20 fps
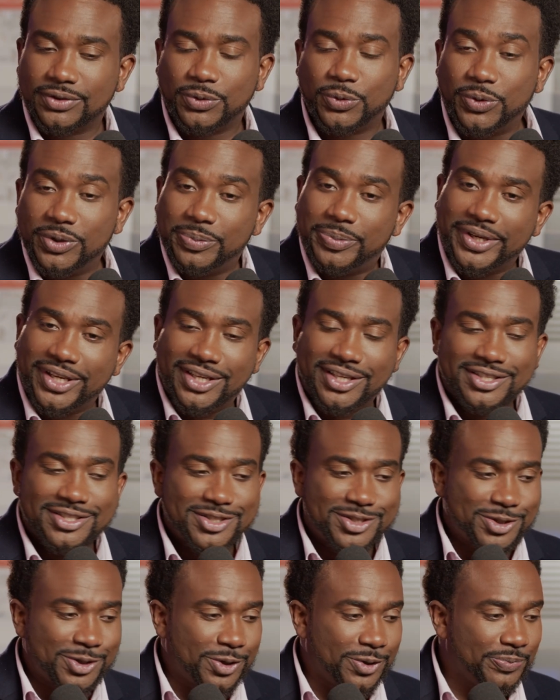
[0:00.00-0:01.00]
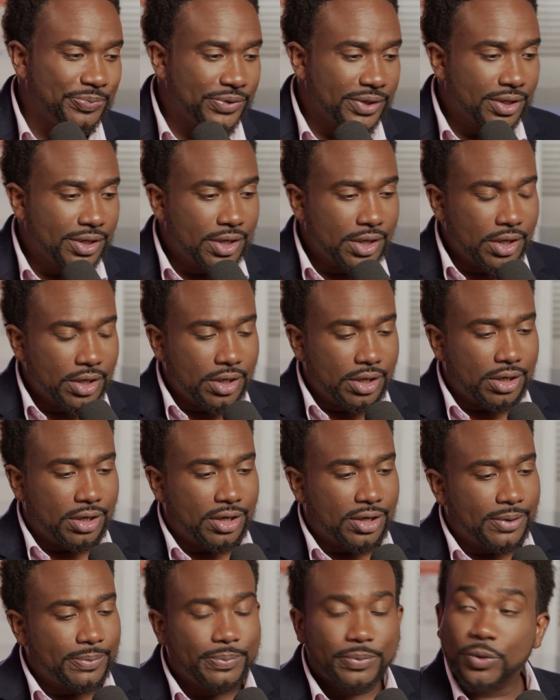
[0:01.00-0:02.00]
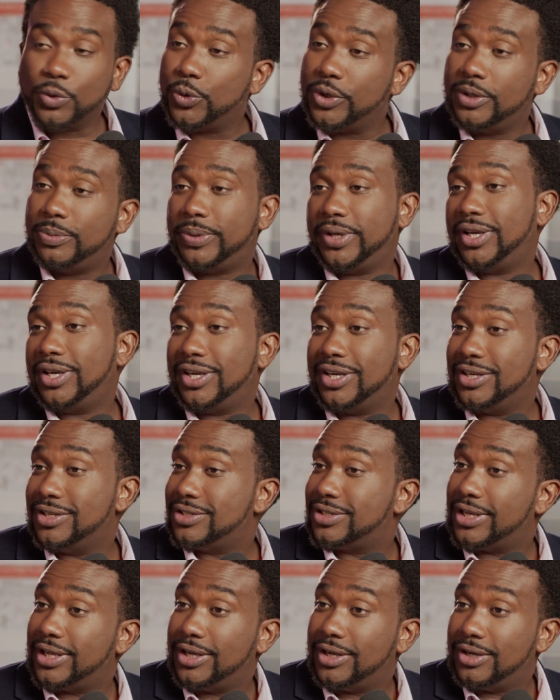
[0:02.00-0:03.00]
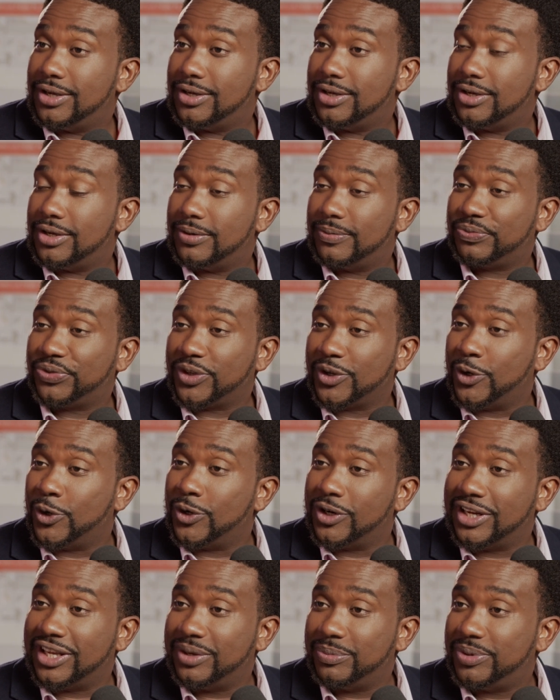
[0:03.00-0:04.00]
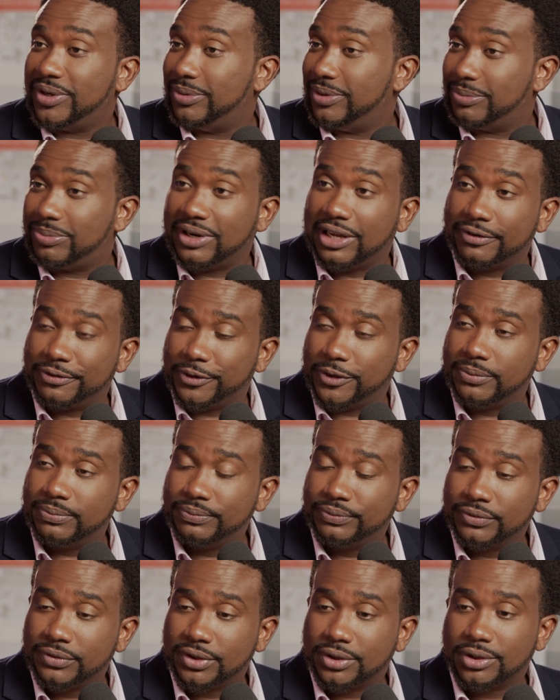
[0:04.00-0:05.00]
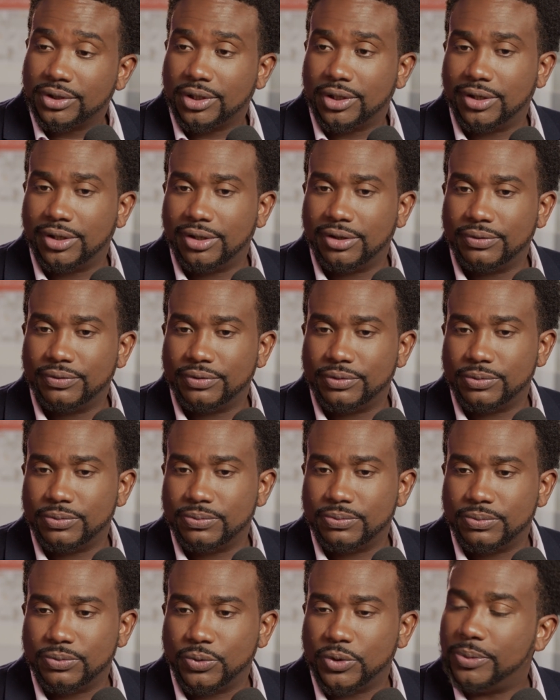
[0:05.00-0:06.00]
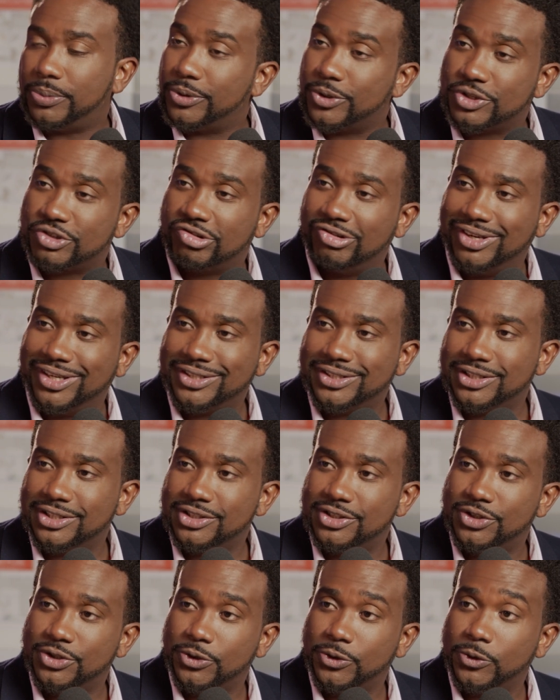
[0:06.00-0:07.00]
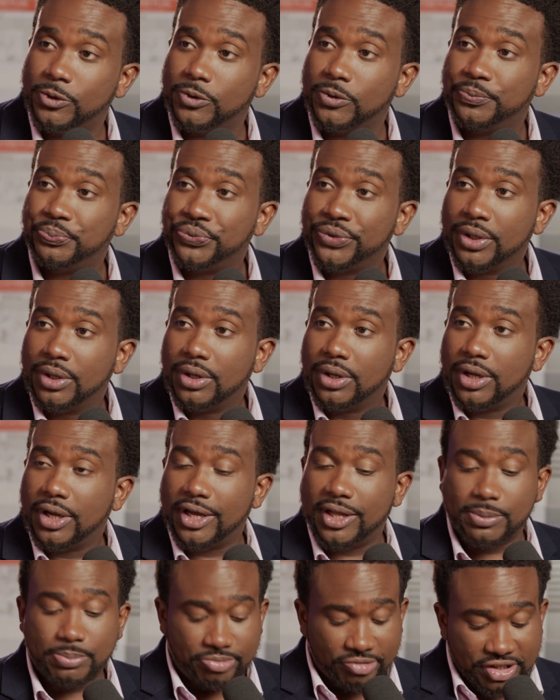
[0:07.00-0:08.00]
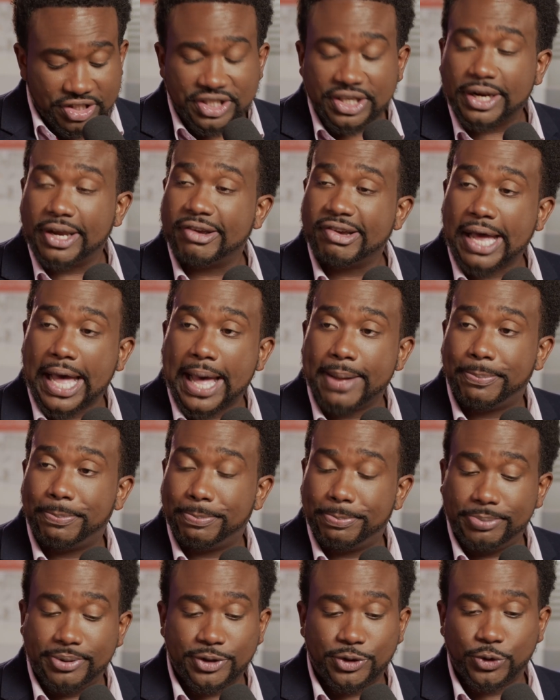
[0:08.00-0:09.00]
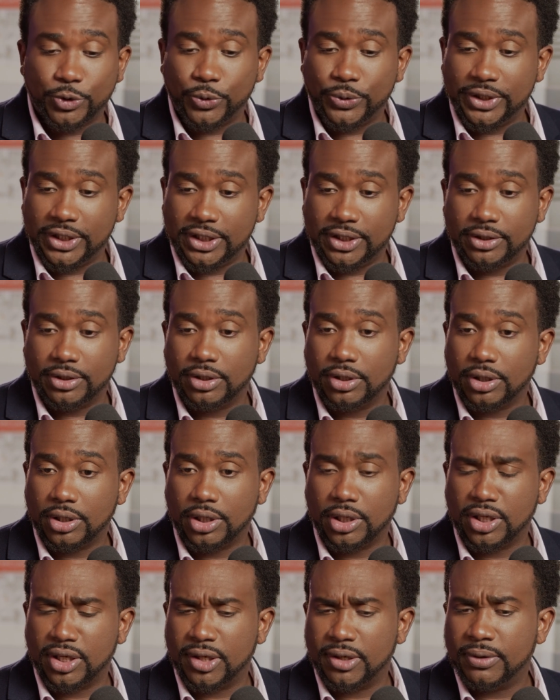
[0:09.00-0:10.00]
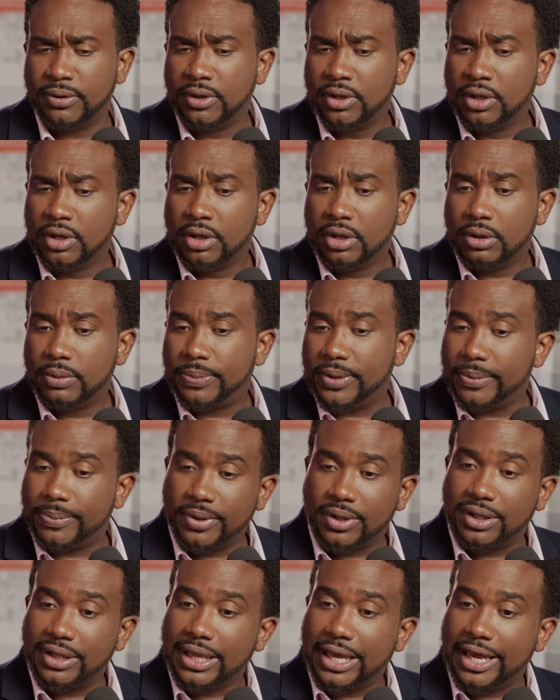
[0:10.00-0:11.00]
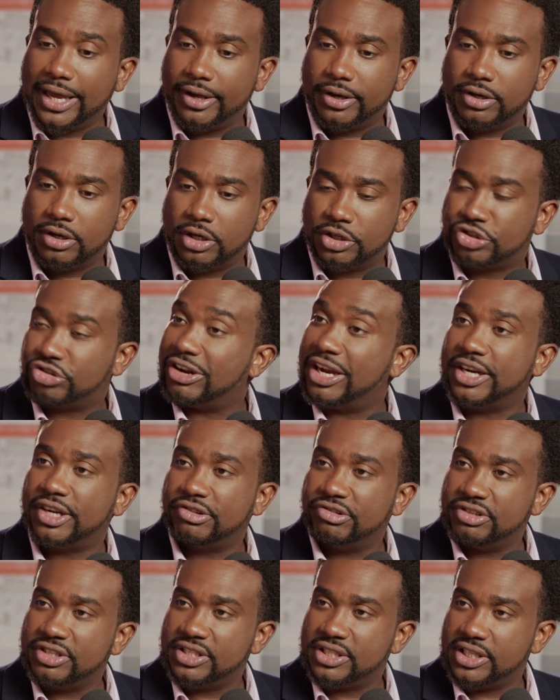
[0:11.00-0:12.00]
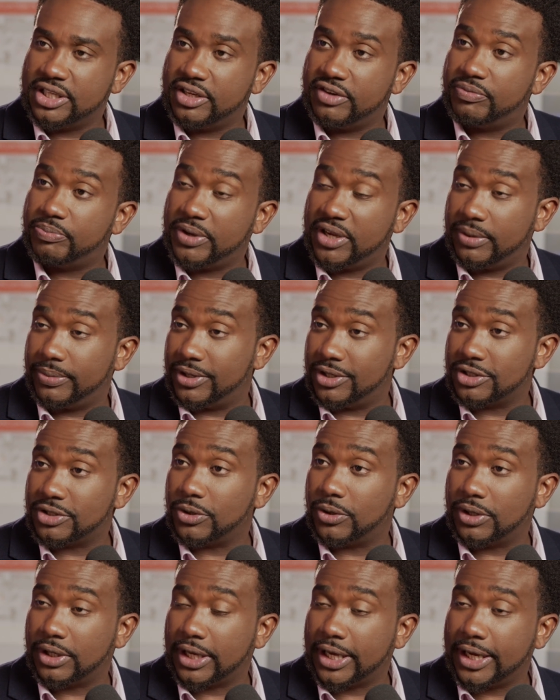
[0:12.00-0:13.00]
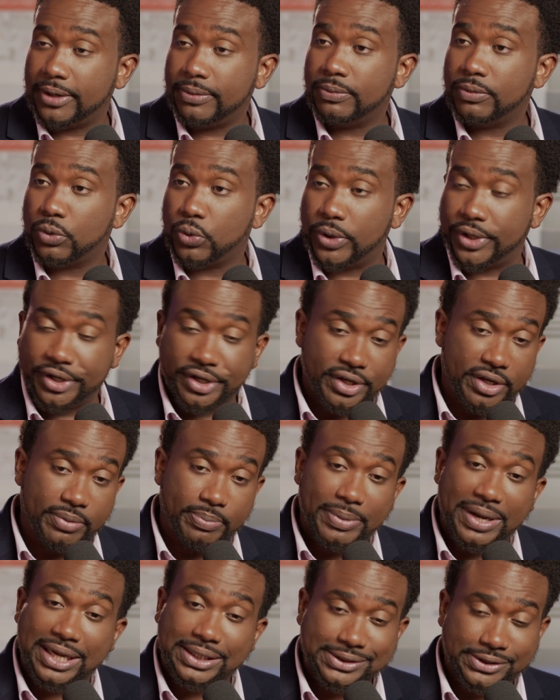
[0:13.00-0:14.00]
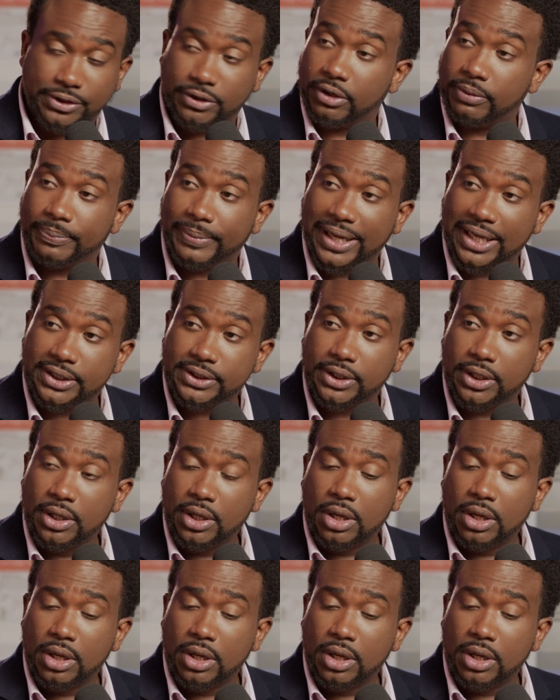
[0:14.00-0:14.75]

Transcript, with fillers: WiPay. So, um, WiPay is a online payment platform. Mm-hmm. Uh, WiPay was created to help bridge the gap between uh, people that are trying to receive payments online, whether they're banked or unbanked,